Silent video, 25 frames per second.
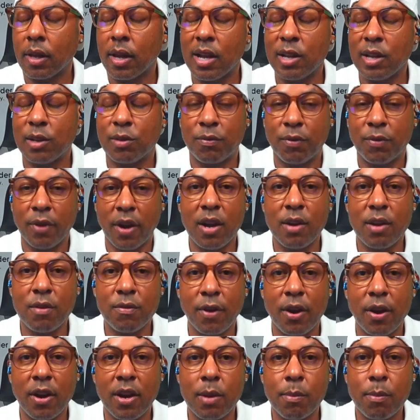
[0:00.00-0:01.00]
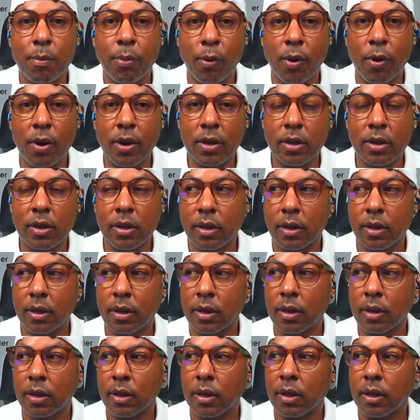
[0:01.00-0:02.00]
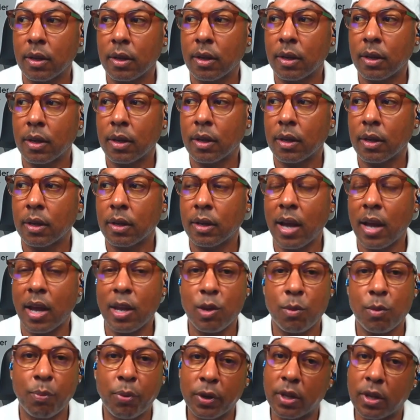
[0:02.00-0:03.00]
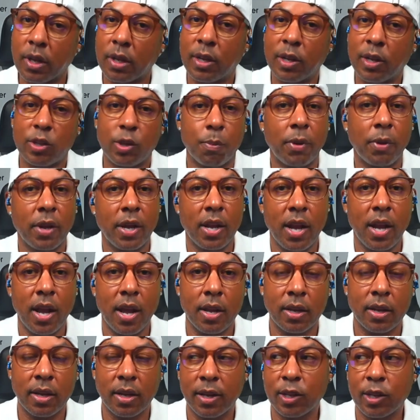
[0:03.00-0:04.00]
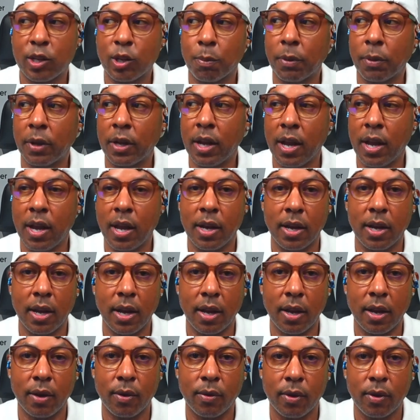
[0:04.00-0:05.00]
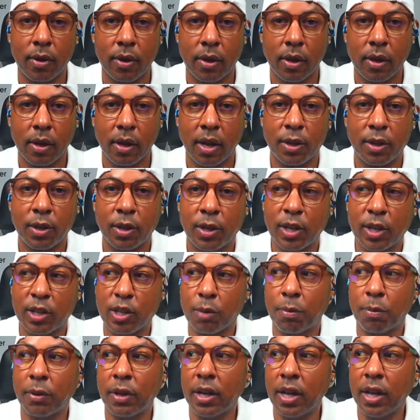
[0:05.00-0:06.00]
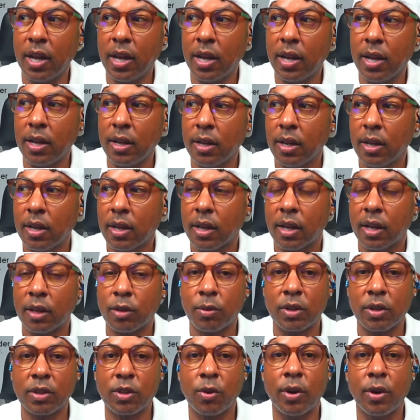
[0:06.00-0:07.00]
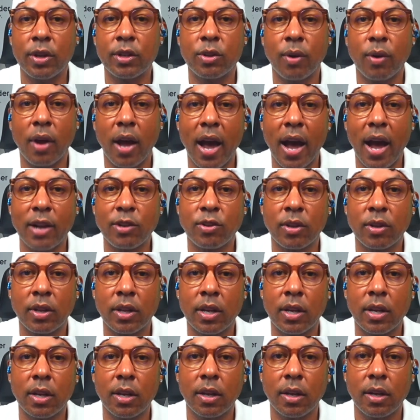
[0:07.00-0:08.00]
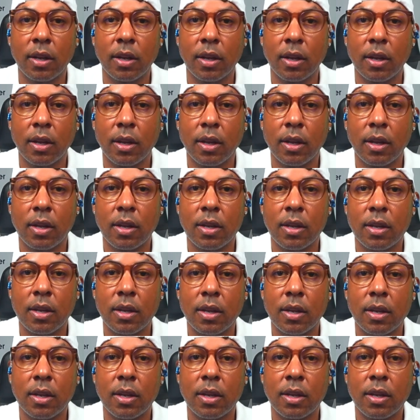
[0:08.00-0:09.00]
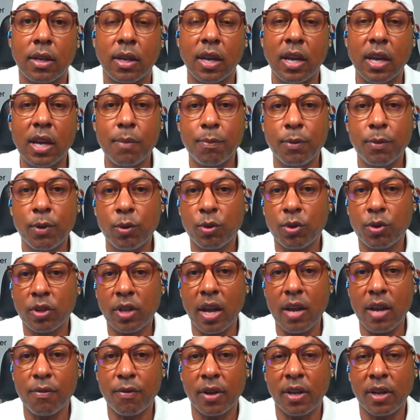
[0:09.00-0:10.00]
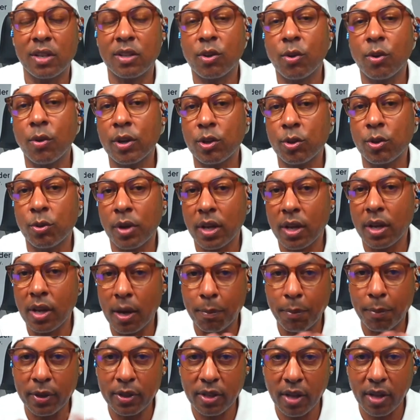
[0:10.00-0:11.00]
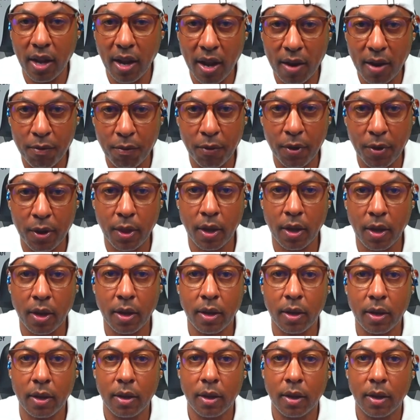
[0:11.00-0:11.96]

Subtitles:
it's very, very important that you put the discipline hand down, because the discipline hand is what's going to actually keep you safe, and it's going to encompass everything.